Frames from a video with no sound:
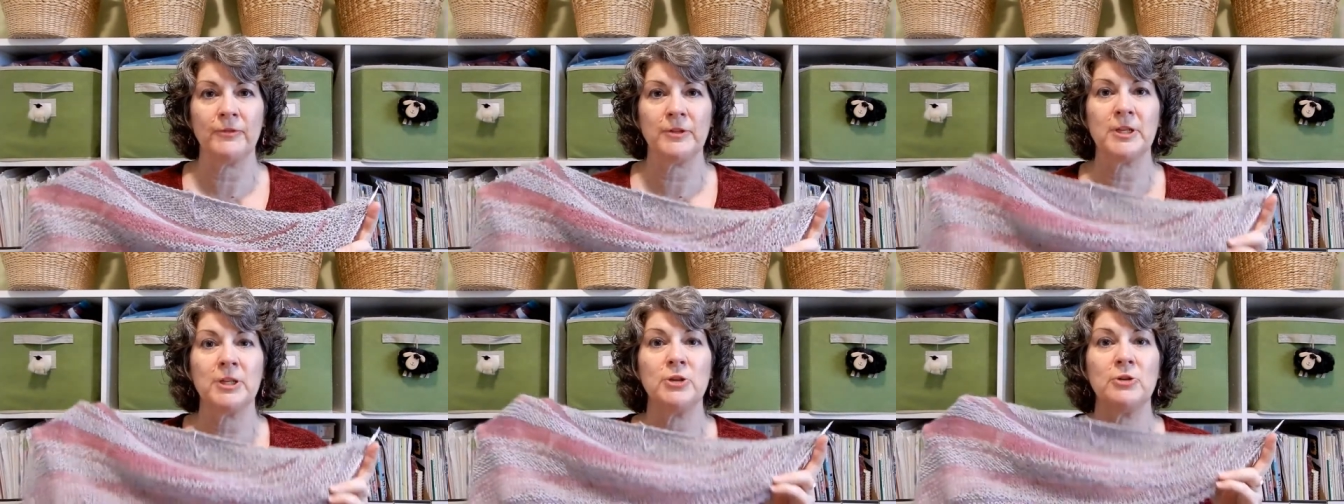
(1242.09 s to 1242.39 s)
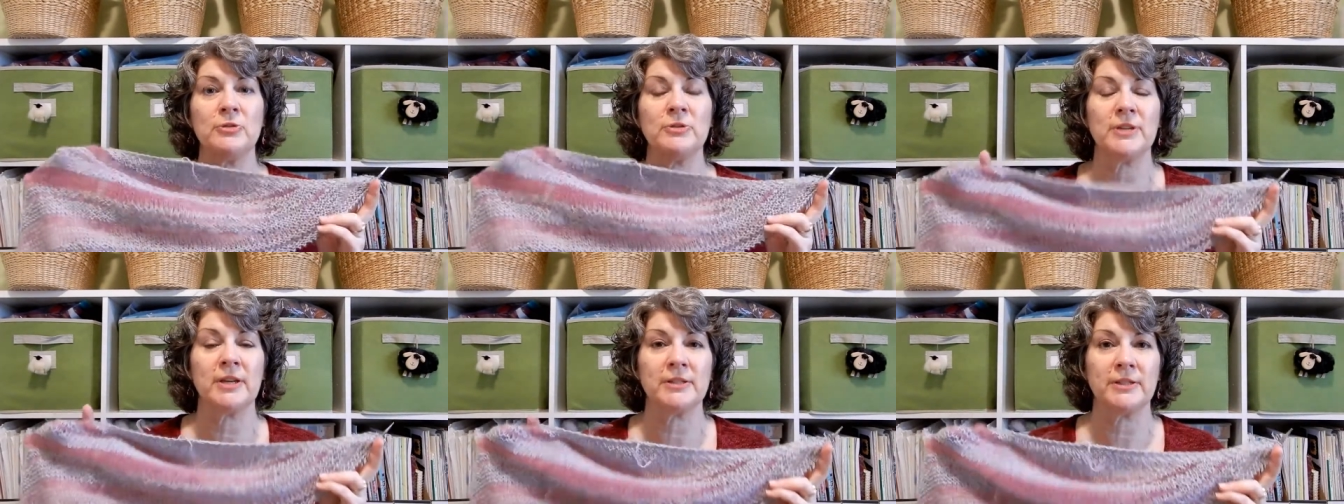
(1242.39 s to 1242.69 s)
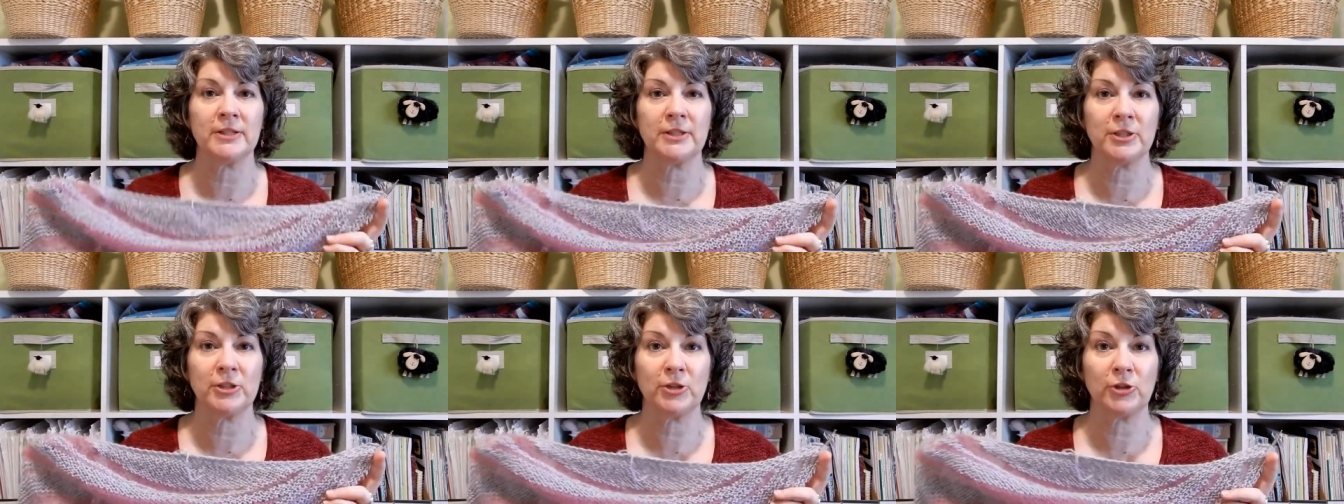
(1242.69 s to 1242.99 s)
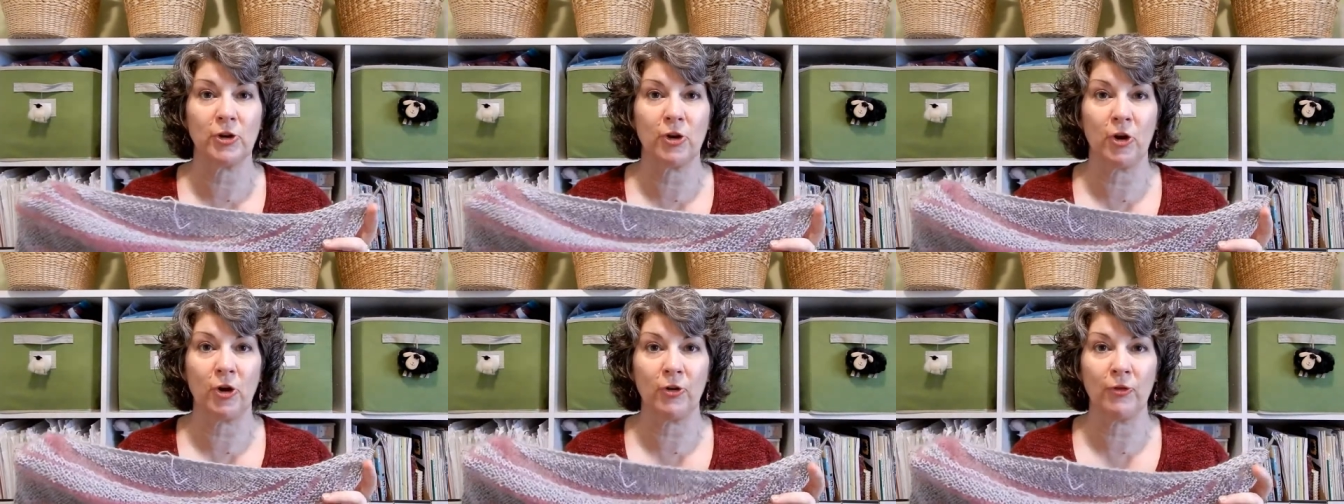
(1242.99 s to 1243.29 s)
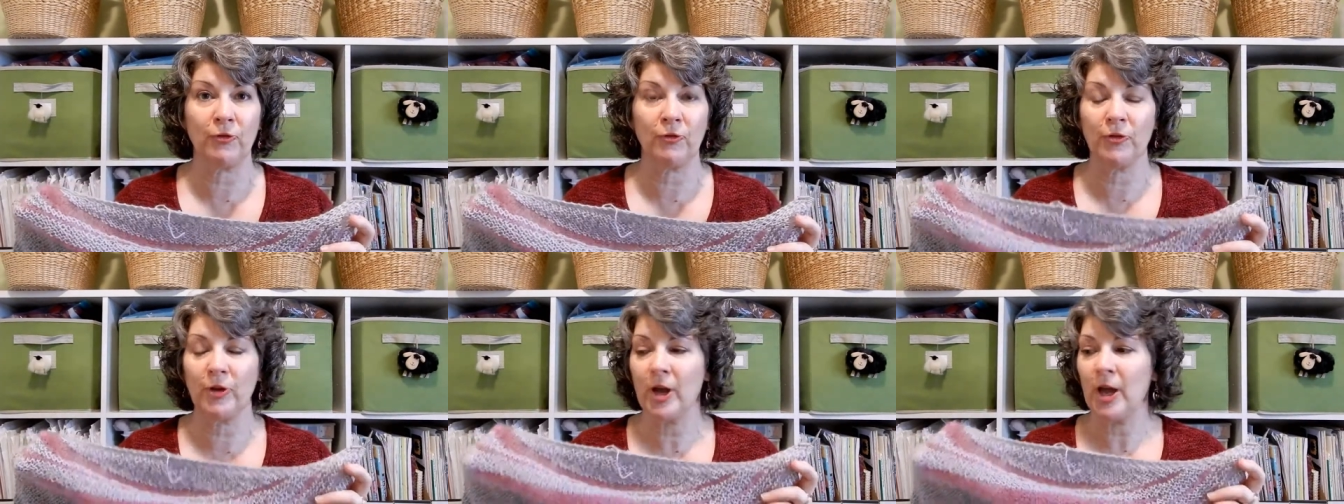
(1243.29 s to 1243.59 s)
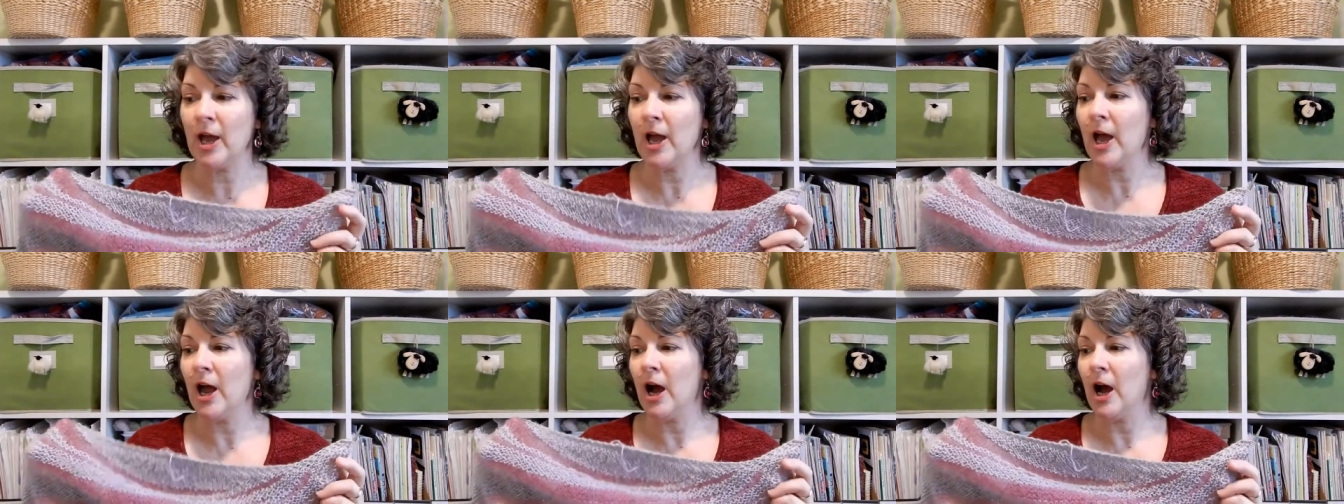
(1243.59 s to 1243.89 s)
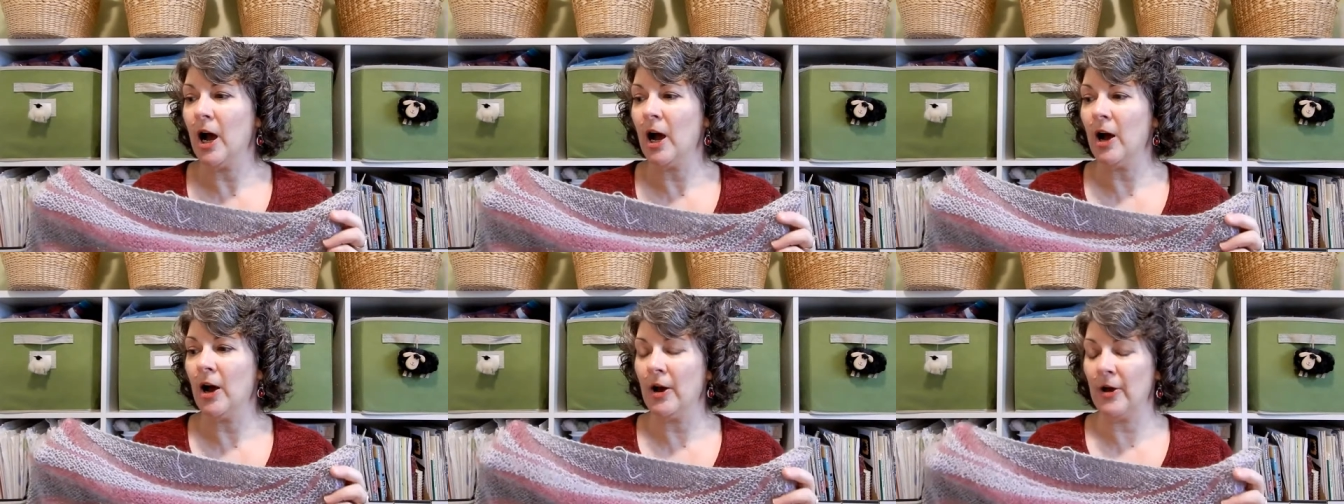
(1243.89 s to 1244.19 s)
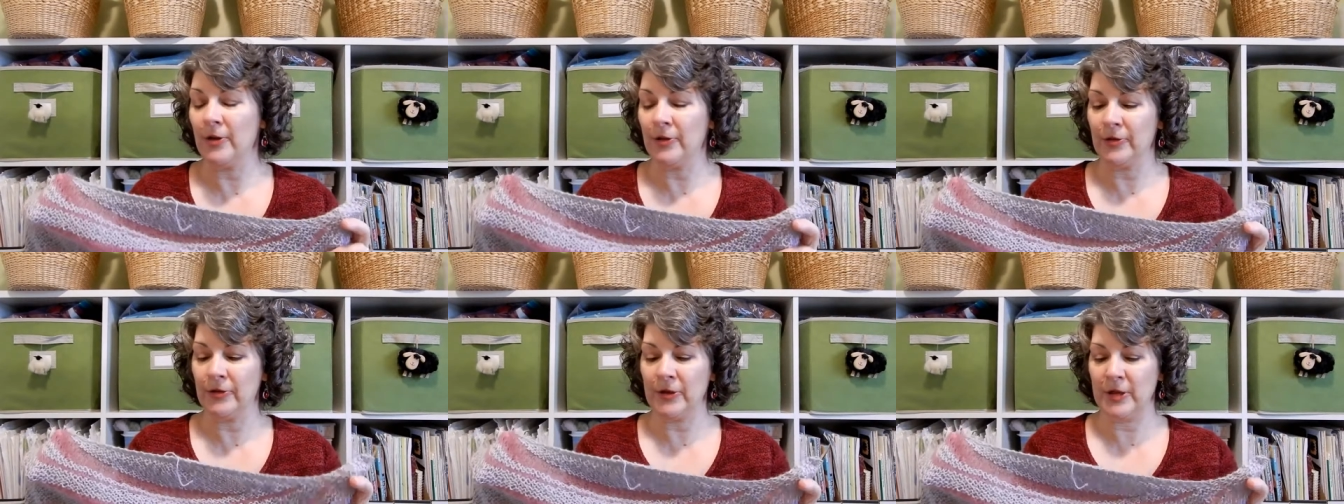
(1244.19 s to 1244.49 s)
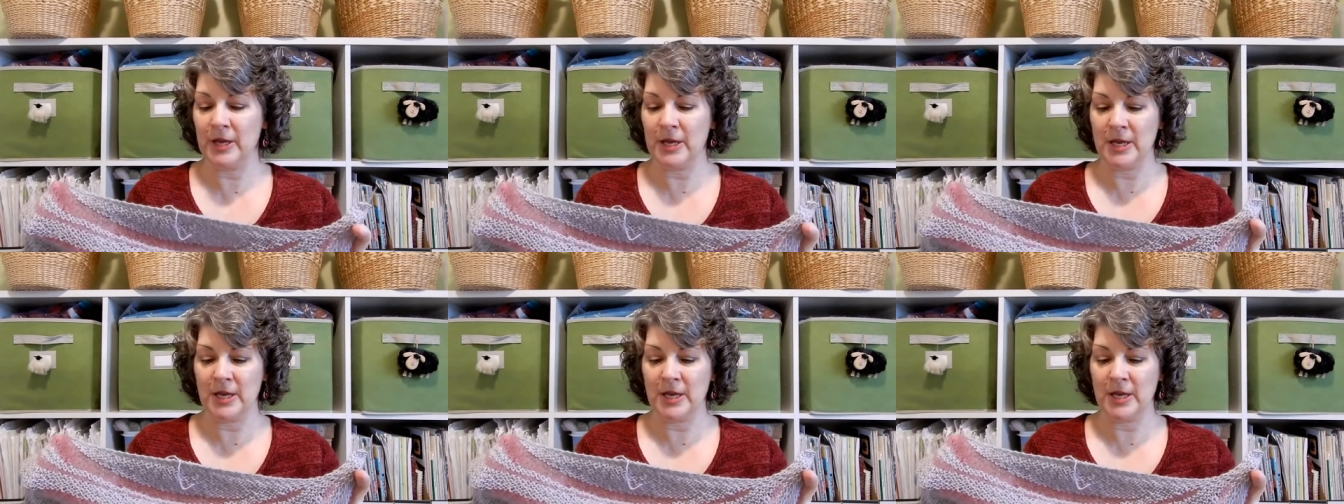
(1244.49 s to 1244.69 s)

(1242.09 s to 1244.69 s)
to use as a scarf. I